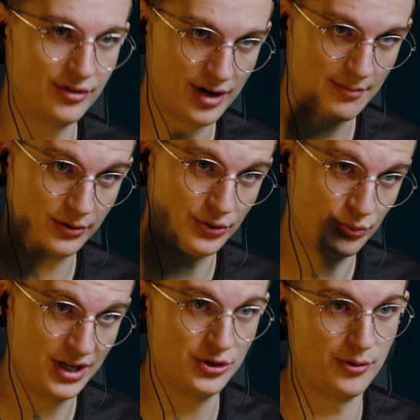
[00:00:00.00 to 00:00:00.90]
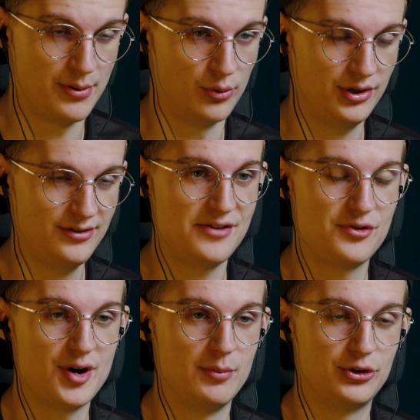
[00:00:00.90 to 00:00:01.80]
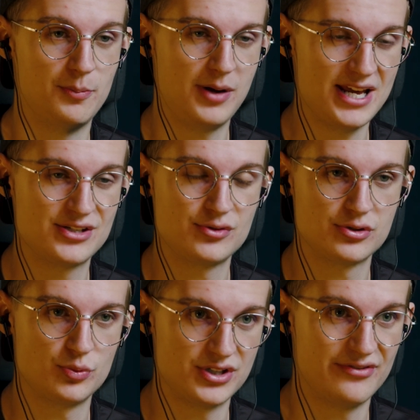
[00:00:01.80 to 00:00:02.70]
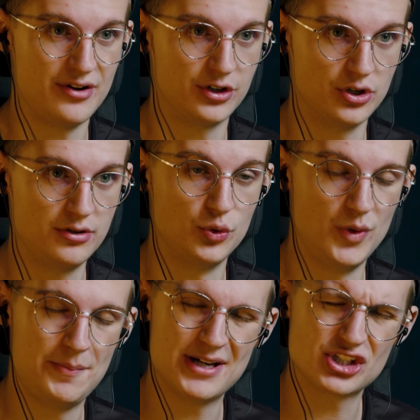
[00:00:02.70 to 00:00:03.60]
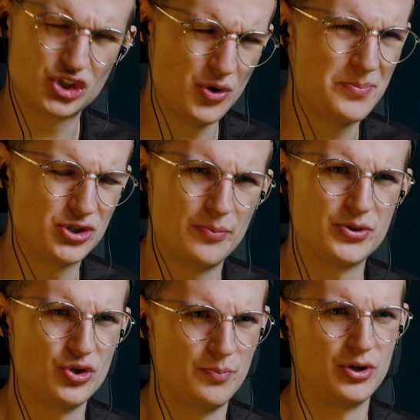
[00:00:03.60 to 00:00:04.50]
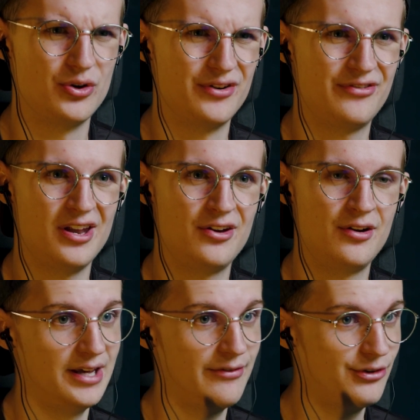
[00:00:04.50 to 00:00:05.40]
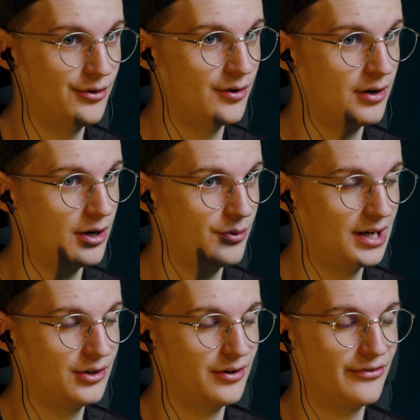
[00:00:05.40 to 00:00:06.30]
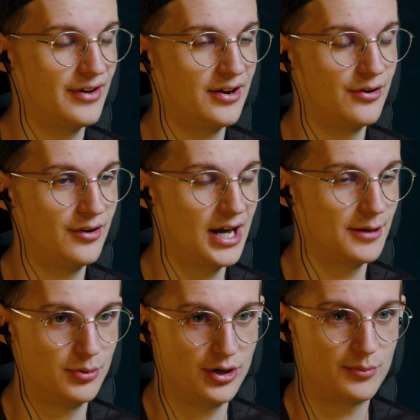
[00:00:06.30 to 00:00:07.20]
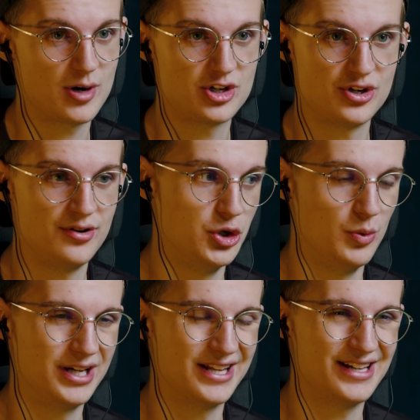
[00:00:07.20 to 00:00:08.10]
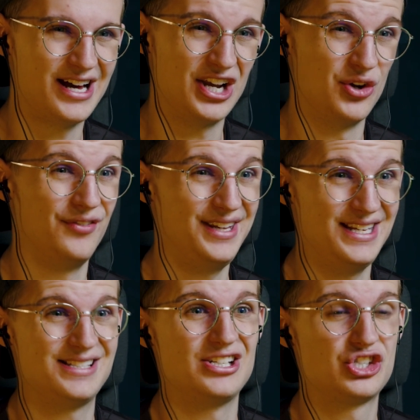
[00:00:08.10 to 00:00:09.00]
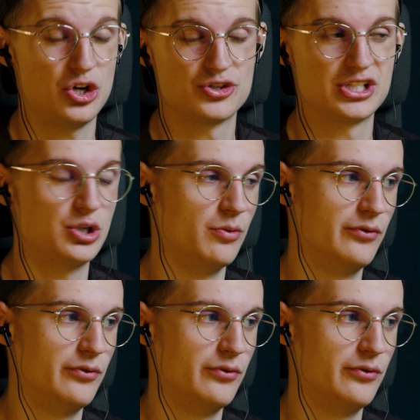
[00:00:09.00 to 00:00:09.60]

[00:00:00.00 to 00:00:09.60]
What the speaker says: you're able to read your opponent, and if you're able to play switch very good, you will be a super good defender. If you're a really good defender at putting pressure, you will get a lot of easy chances going